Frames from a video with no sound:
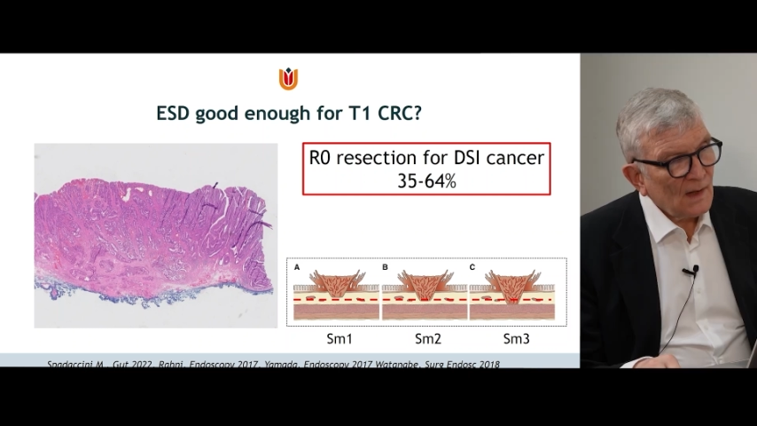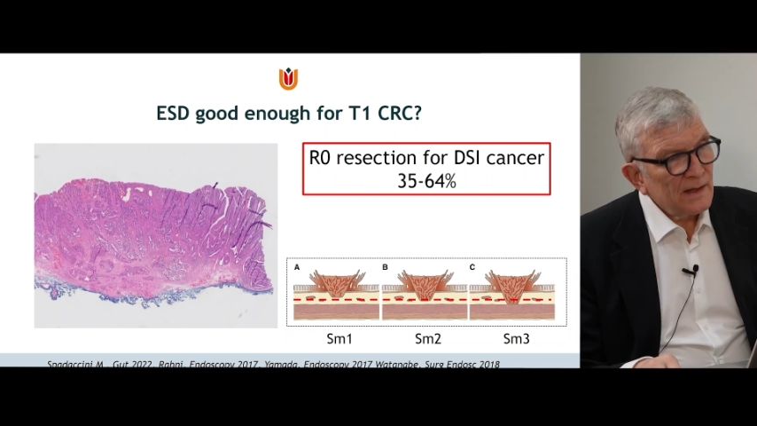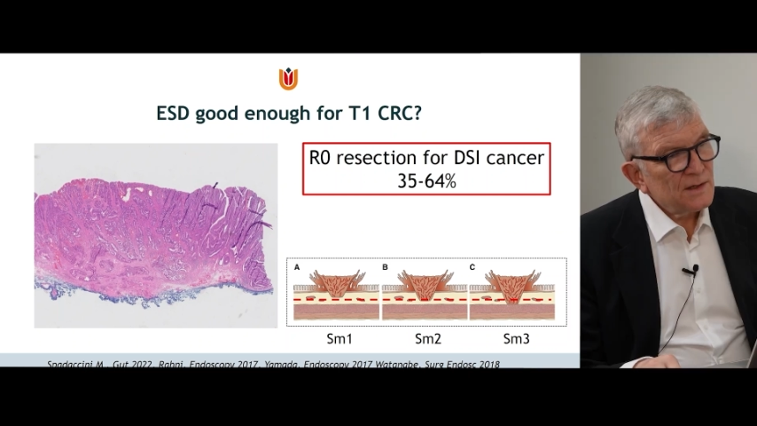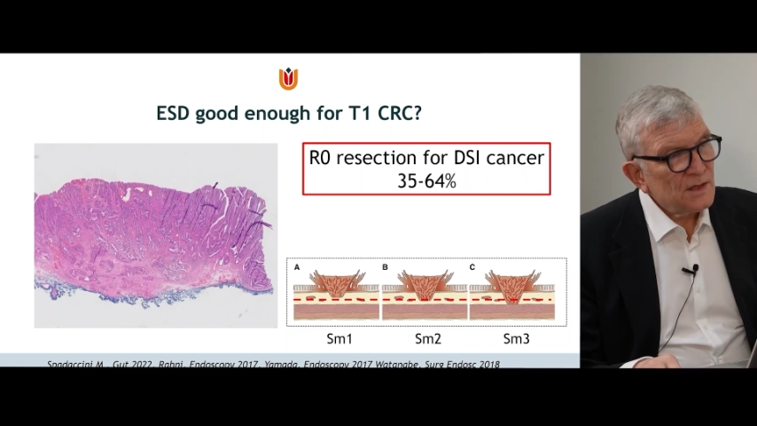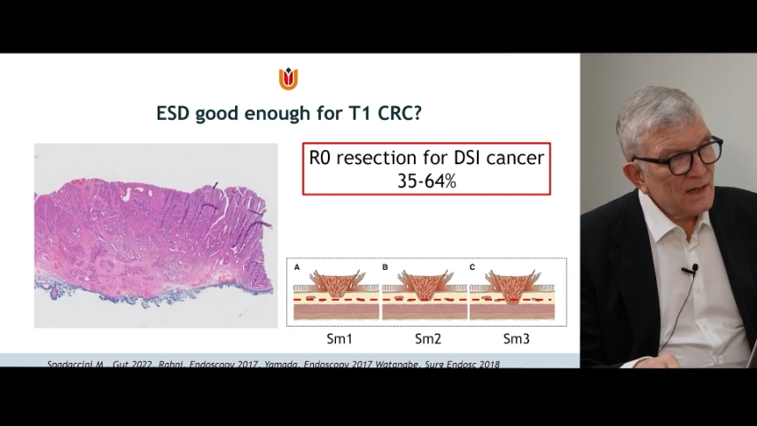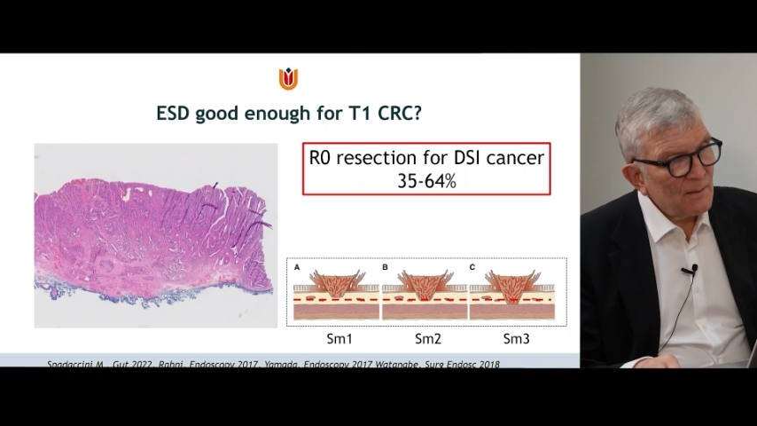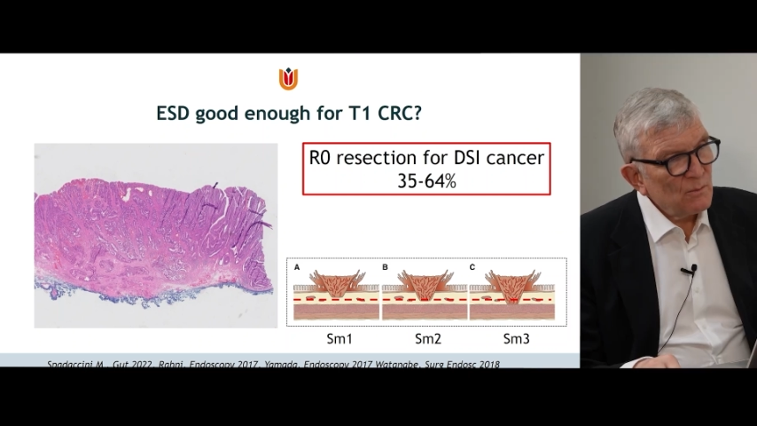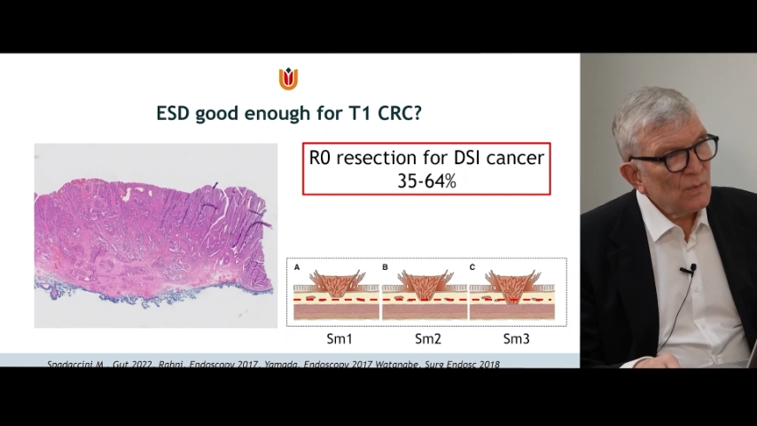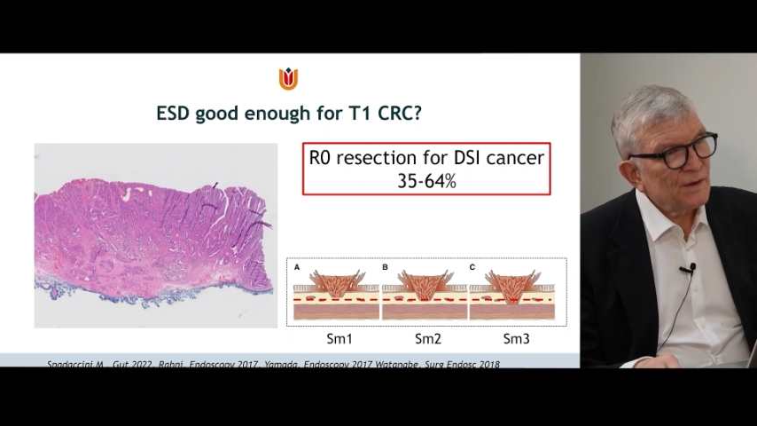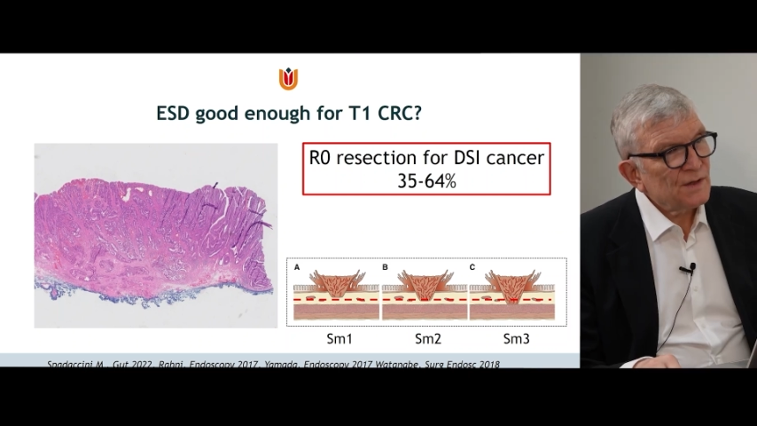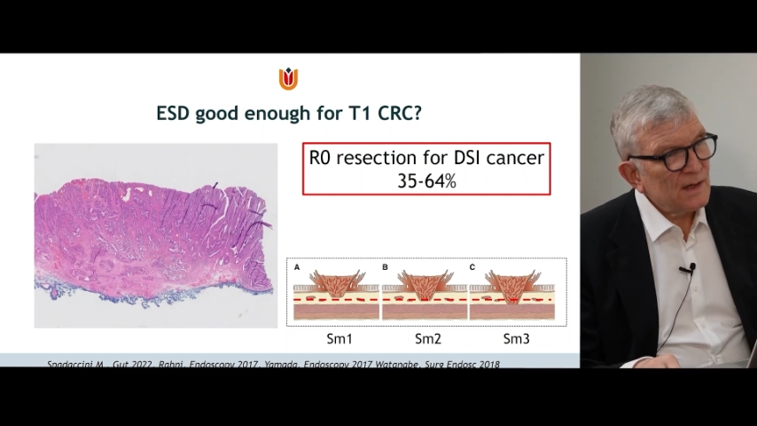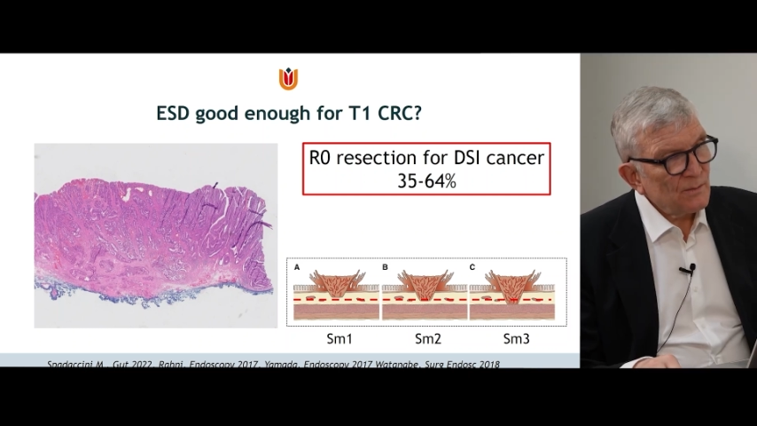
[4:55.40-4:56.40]
And some
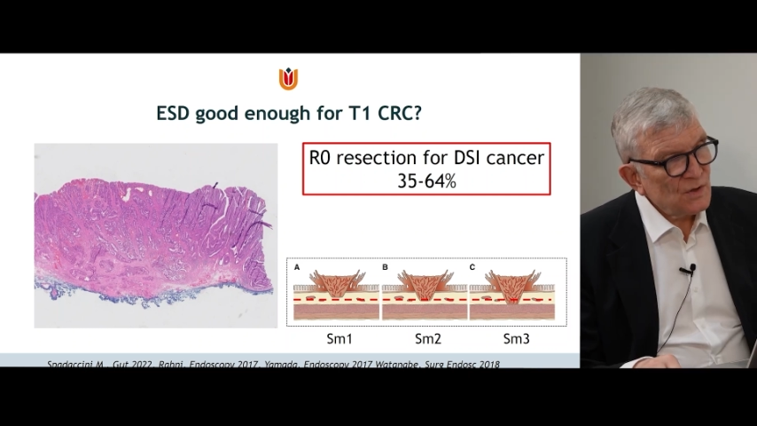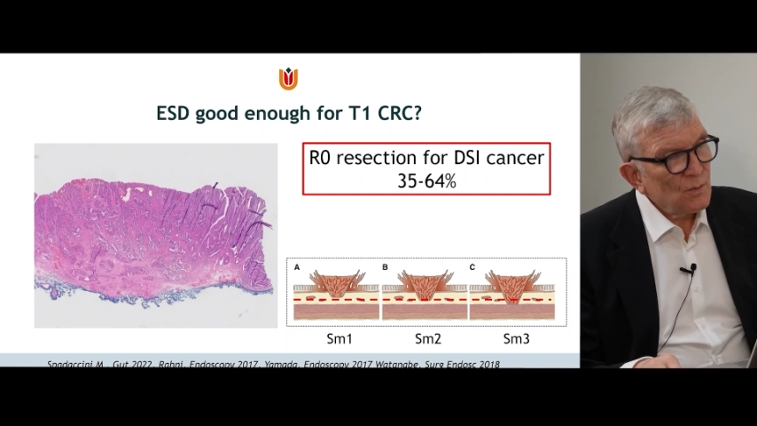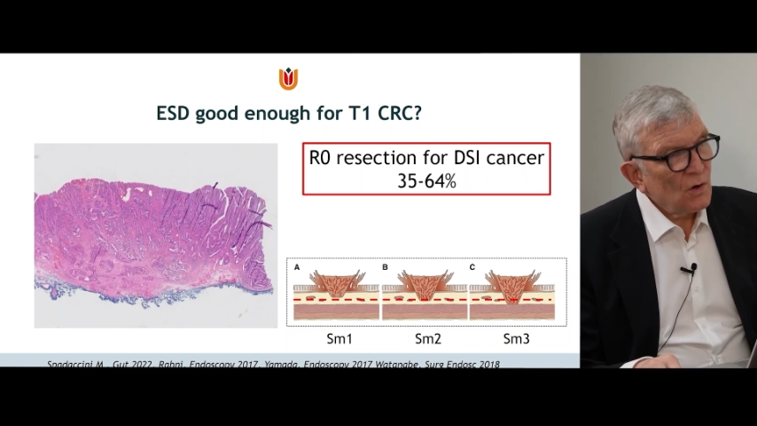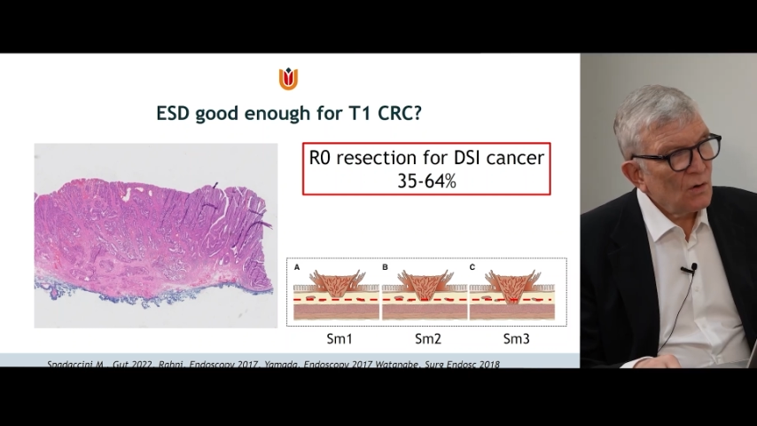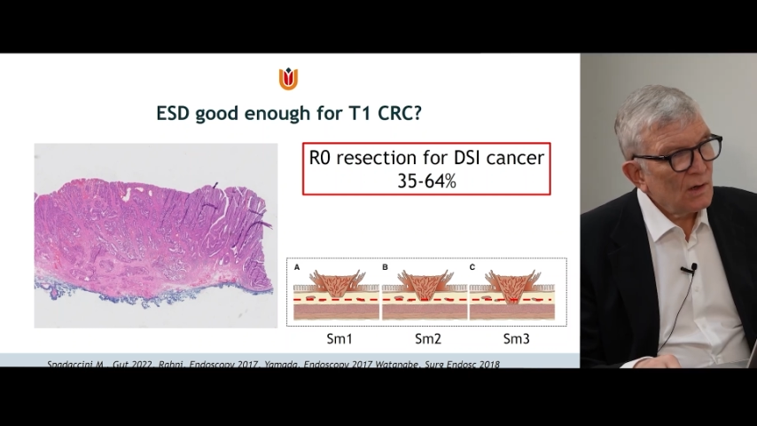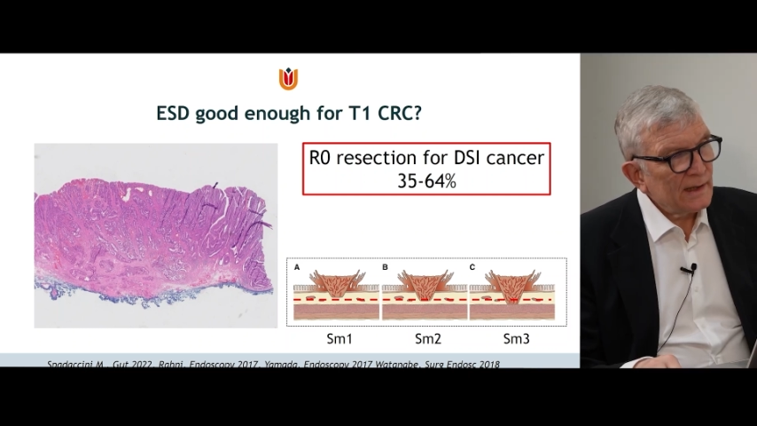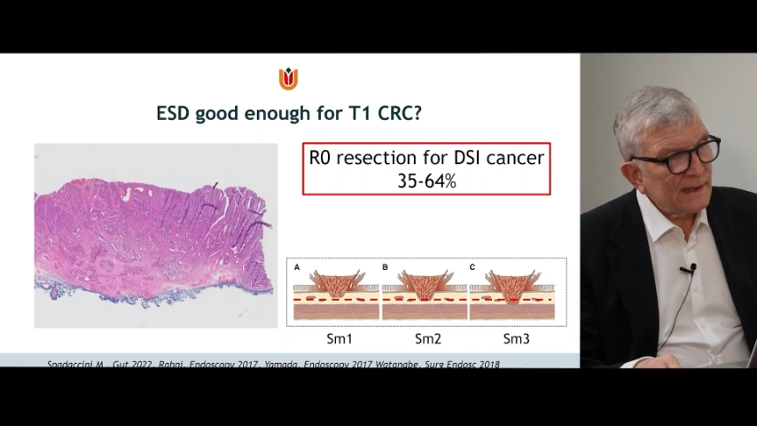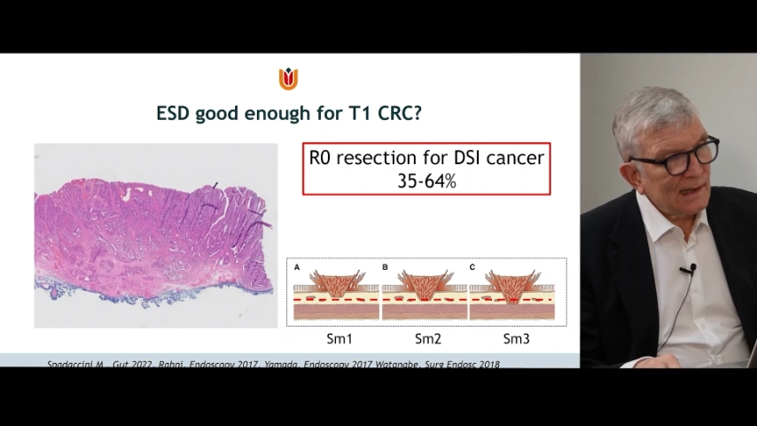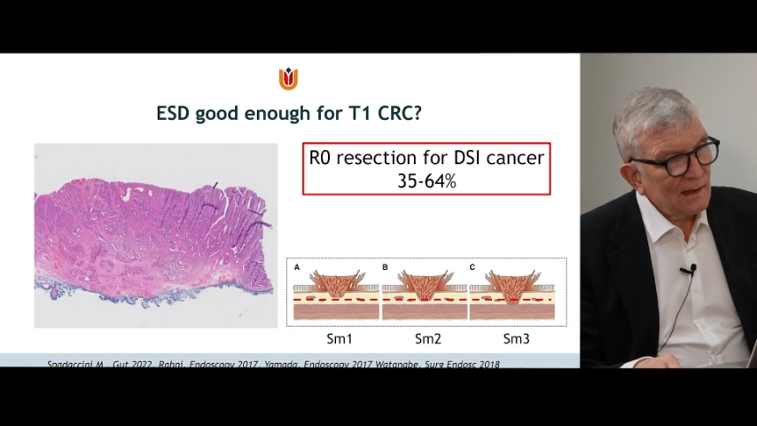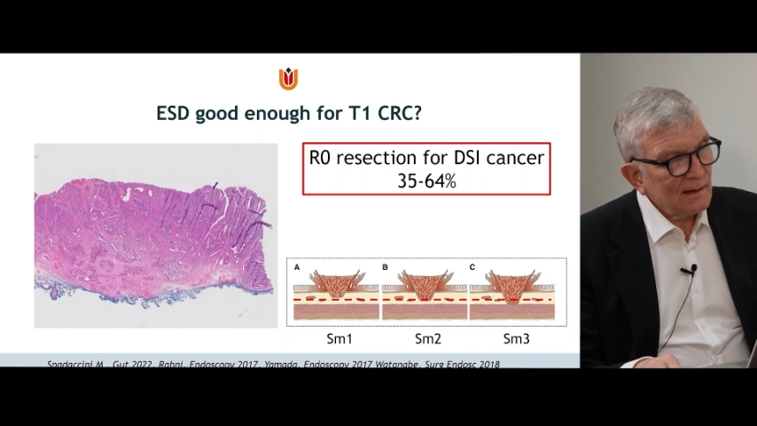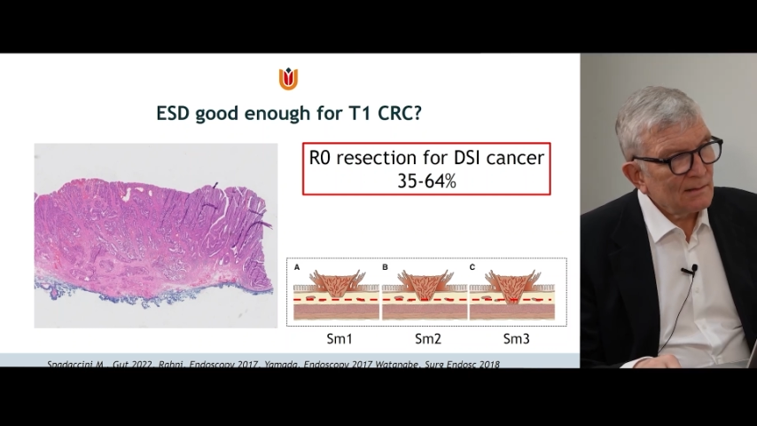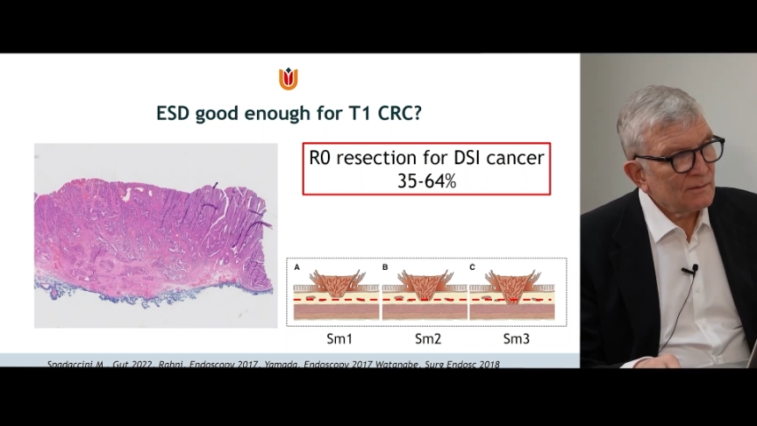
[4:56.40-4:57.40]
with some small
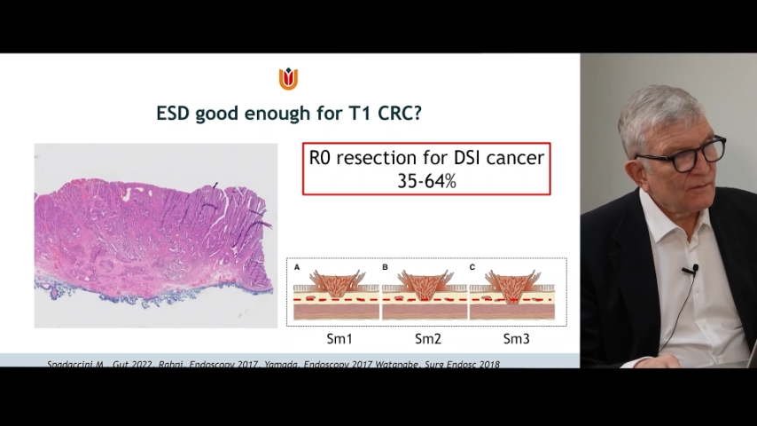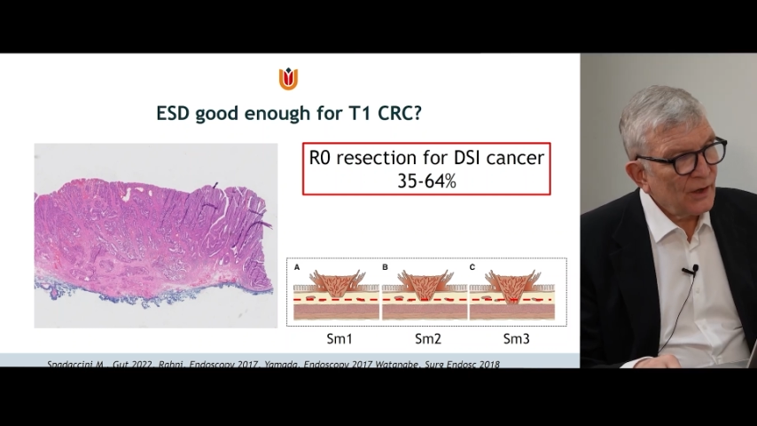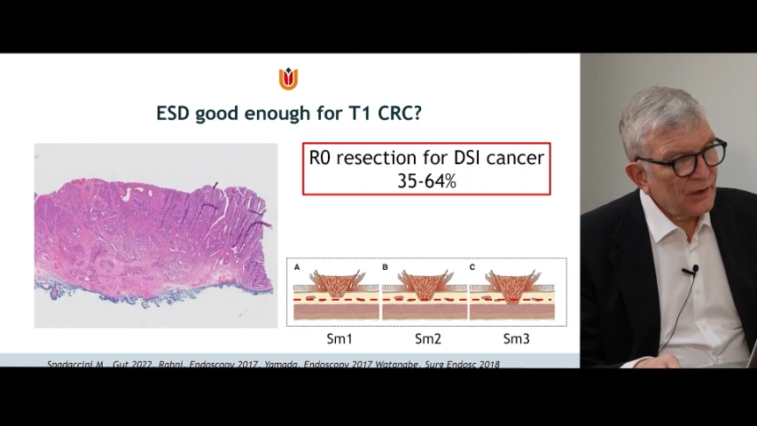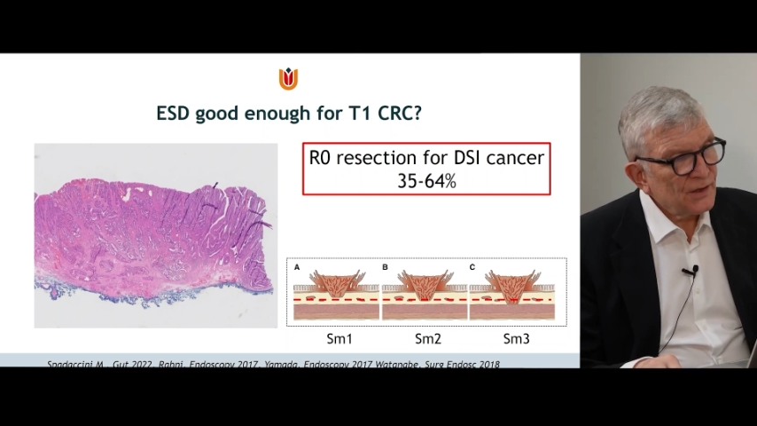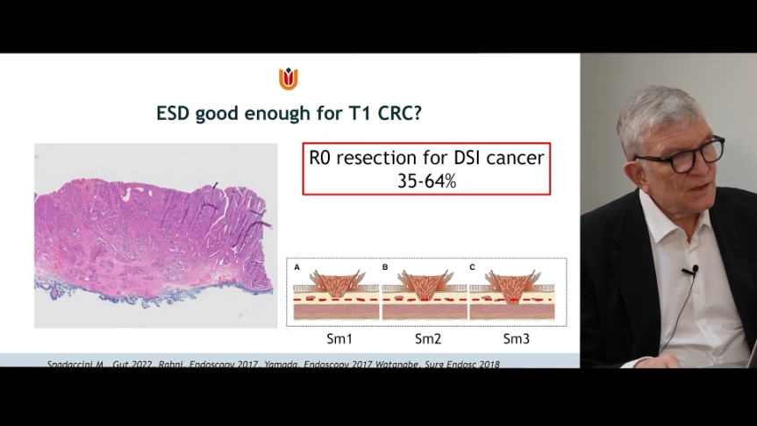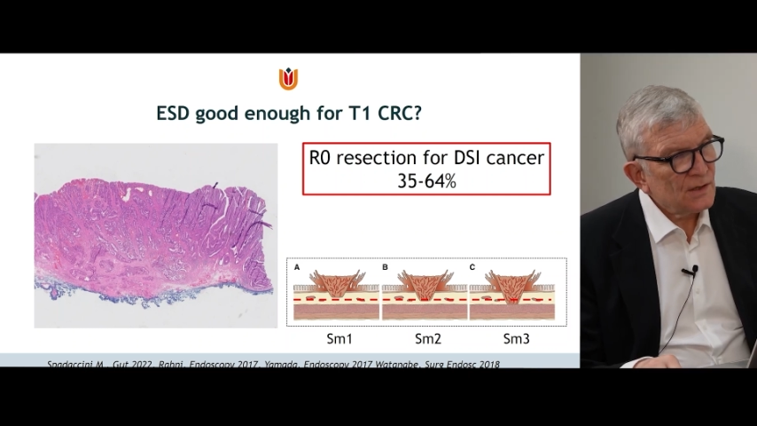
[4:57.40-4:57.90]
little very